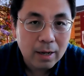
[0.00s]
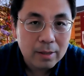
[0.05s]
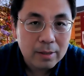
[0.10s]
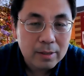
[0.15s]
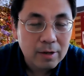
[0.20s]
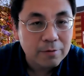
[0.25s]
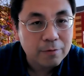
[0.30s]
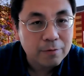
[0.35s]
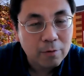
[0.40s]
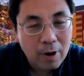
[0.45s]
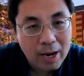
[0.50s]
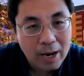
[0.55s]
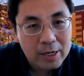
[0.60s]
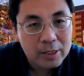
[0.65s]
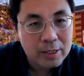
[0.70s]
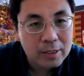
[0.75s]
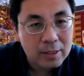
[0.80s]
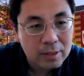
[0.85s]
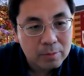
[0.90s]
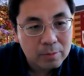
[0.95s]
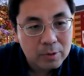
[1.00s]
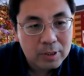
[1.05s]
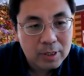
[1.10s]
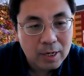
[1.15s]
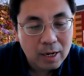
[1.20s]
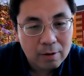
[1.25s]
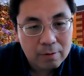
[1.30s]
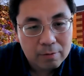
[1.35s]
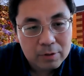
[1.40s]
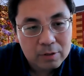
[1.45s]
differentiate
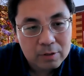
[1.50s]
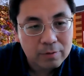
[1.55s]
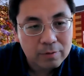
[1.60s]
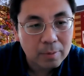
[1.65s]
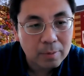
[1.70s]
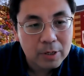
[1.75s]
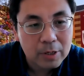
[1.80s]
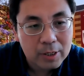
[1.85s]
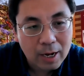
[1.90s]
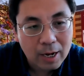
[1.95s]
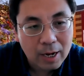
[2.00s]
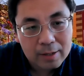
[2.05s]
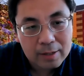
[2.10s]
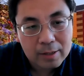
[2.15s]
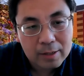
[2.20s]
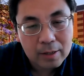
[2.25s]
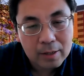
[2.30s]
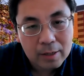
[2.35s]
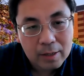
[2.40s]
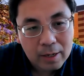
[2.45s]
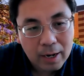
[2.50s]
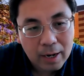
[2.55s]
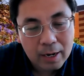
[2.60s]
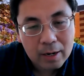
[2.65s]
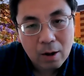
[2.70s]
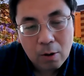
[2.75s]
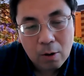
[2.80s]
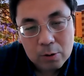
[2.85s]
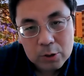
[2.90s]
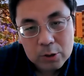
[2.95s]
themselves from each other, and
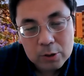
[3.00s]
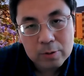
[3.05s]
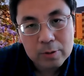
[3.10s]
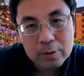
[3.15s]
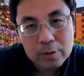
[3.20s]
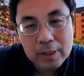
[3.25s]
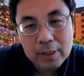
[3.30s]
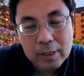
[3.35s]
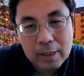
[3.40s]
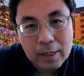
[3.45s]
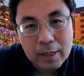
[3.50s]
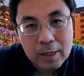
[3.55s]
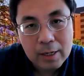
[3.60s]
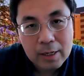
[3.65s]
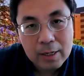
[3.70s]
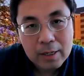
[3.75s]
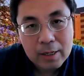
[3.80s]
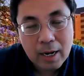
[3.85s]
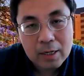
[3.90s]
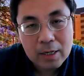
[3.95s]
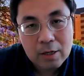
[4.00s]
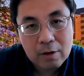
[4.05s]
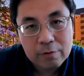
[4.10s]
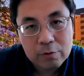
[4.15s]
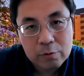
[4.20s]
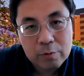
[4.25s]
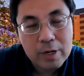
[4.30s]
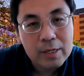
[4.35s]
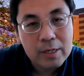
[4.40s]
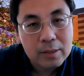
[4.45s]
also the kind of
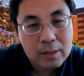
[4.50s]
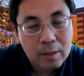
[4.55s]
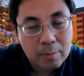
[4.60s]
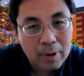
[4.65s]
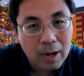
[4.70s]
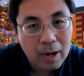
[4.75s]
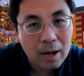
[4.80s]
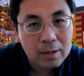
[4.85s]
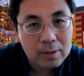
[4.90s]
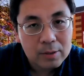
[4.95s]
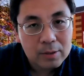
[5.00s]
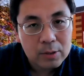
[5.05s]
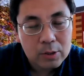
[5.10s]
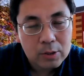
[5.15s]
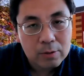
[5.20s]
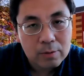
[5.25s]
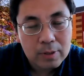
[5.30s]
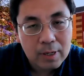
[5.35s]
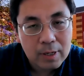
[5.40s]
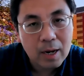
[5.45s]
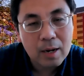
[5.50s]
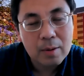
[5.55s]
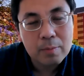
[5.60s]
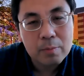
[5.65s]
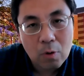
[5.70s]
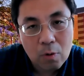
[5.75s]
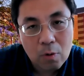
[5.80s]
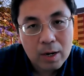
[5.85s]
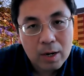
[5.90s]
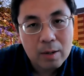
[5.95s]
reading demands. So there are
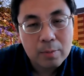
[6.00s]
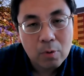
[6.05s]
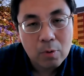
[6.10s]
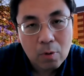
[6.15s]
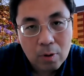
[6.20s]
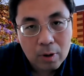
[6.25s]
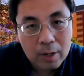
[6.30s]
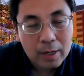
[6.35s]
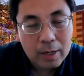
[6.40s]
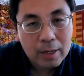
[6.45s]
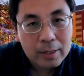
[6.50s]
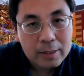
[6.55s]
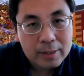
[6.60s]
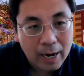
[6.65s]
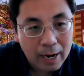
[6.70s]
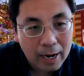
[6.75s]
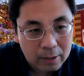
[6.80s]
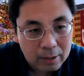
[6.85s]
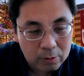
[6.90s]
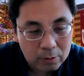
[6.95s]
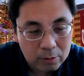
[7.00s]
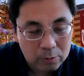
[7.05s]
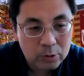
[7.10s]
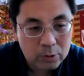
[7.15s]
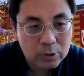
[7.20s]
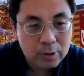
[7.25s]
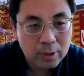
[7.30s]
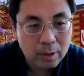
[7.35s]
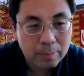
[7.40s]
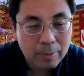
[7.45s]
more and more
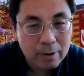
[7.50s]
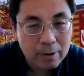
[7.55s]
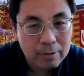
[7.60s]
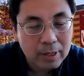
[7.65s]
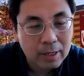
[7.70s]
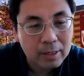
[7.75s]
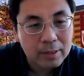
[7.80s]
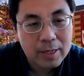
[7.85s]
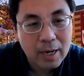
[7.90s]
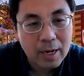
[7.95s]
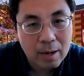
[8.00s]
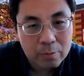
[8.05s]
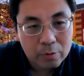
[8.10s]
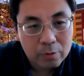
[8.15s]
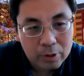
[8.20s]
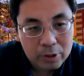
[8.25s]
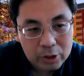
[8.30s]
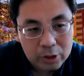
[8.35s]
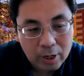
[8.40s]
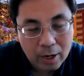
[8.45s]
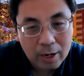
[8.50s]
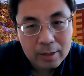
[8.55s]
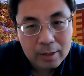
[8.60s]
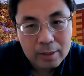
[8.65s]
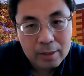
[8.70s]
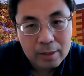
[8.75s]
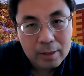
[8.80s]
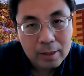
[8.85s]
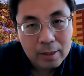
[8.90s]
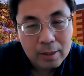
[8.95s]
titles about contemporary China,
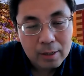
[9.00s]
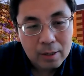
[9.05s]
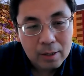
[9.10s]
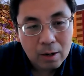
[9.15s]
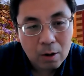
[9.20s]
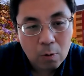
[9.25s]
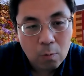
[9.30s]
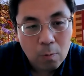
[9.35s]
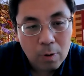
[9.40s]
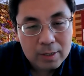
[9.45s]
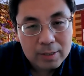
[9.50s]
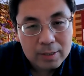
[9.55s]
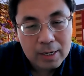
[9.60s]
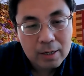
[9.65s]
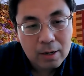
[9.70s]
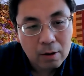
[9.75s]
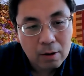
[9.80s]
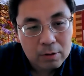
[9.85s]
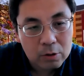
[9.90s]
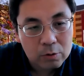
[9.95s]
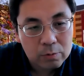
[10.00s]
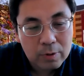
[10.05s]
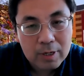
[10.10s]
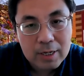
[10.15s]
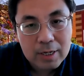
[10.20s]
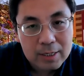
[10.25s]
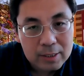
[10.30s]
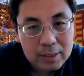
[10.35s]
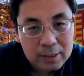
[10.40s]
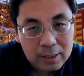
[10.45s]
or what they call the
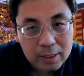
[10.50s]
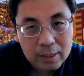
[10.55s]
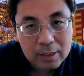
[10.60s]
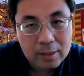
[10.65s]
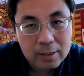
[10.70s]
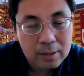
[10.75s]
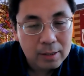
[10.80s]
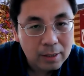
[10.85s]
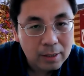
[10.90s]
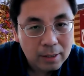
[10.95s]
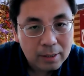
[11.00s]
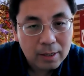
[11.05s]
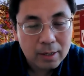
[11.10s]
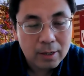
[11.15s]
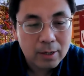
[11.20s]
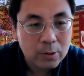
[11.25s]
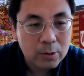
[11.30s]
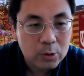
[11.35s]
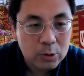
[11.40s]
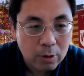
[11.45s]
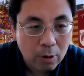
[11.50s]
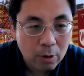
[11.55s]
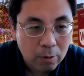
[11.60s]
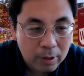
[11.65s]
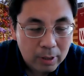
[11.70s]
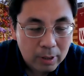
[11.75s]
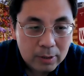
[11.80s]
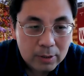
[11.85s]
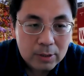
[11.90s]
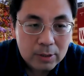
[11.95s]
realistic
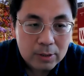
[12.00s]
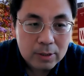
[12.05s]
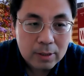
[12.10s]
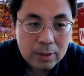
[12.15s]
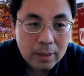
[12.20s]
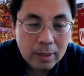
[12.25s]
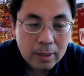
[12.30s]
stories.